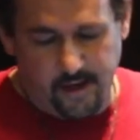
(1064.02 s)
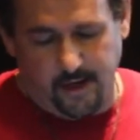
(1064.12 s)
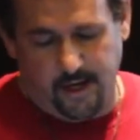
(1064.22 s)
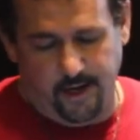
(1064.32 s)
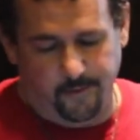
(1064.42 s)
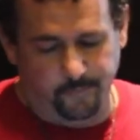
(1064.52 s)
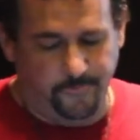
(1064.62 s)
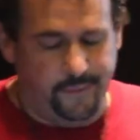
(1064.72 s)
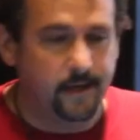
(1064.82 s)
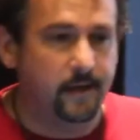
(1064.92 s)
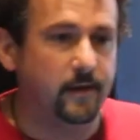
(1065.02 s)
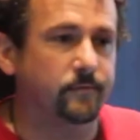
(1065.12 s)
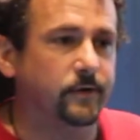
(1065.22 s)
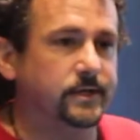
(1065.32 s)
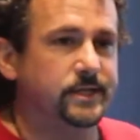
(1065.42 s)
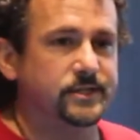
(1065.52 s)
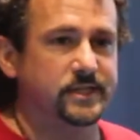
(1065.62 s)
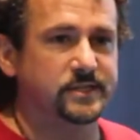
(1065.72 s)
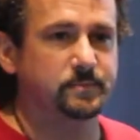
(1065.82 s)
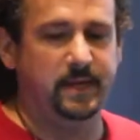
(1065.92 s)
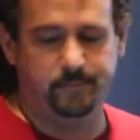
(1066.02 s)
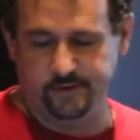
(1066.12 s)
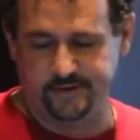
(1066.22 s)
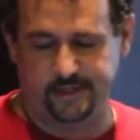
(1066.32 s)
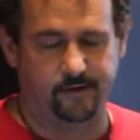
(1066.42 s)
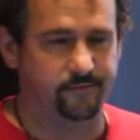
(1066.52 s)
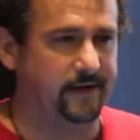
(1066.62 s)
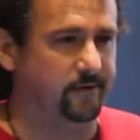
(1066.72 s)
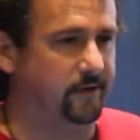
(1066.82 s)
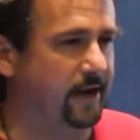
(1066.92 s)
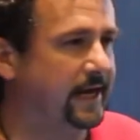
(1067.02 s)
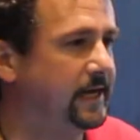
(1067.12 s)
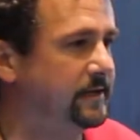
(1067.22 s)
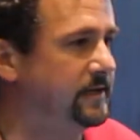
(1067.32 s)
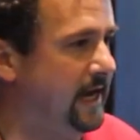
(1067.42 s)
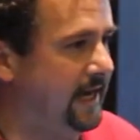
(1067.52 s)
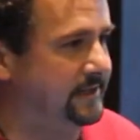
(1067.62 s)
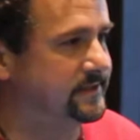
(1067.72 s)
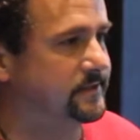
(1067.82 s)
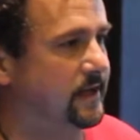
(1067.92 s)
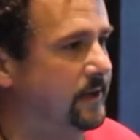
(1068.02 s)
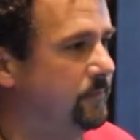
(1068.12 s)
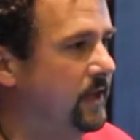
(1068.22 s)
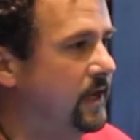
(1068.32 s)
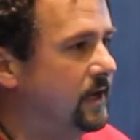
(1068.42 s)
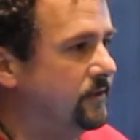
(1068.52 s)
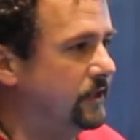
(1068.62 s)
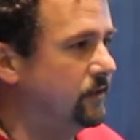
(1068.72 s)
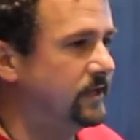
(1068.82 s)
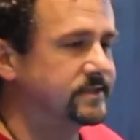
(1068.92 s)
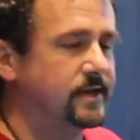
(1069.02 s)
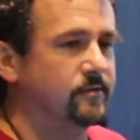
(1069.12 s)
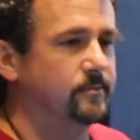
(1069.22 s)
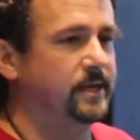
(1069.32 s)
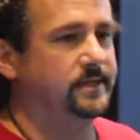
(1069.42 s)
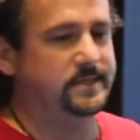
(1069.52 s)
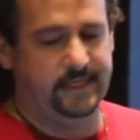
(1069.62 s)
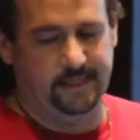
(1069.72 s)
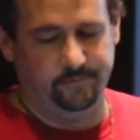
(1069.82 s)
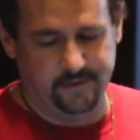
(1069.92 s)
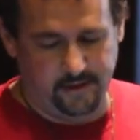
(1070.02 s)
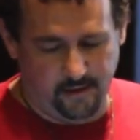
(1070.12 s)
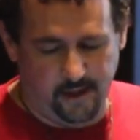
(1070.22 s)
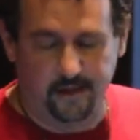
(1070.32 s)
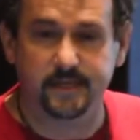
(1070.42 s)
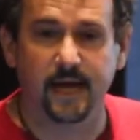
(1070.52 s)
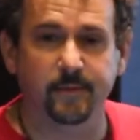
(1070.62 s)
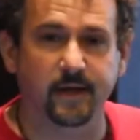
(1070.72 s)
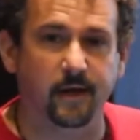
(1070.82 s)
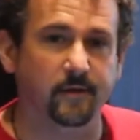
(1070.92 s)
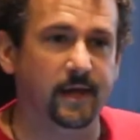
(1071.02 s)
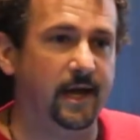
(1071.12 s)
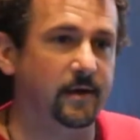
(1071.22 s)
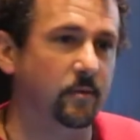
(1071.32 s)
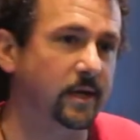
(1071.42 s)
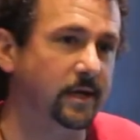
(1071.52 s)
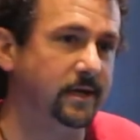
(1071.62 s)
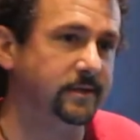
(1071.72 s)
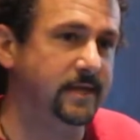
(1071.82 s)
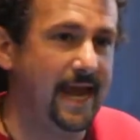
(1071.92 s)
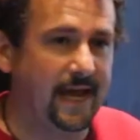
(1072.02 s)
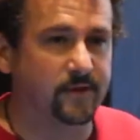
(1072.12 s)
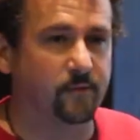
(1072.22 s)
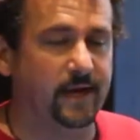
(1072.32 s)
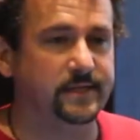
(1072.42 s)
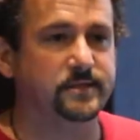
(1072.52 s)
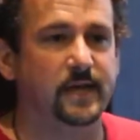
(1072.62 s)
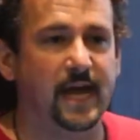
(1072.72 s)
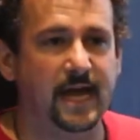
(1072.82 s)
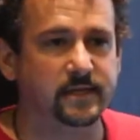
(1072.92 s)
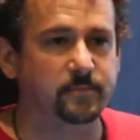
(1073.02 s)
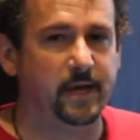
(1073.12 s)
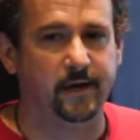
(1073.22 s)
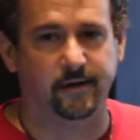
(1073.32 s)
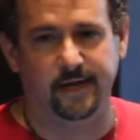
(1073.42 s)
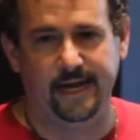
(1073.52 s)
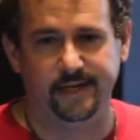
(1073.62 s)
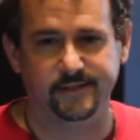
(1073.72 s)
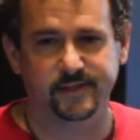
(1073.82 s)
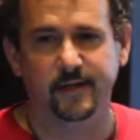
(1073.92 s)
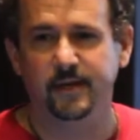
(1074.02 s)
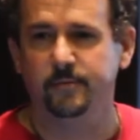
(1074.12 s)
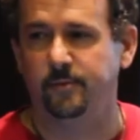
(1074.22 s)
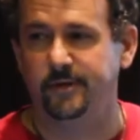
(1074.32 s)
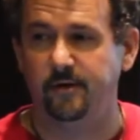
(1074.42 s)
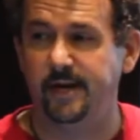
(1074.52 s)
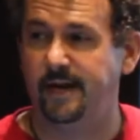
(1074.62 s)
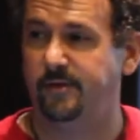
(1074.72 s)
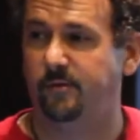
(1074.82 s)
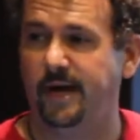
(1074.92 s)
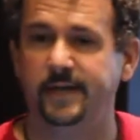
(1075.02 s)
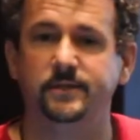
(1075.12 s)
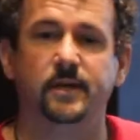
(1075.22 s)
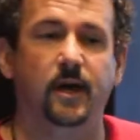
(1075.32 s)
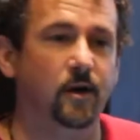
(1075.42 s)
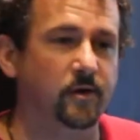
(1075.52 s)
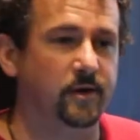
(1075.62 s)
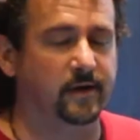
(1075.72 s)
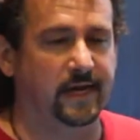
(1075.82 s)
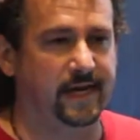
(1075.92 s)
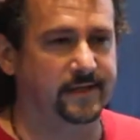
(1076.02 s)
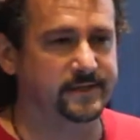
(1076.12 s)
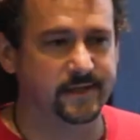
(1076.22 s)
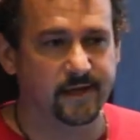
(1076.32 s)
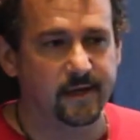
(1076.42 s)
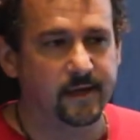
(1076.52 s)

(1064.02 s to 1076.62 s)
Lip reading: For indigenous peoples that are federally recognized, the U.S. government deemed a long time ago that we had the right to occupy our lands, but we don't have the right to own our lands,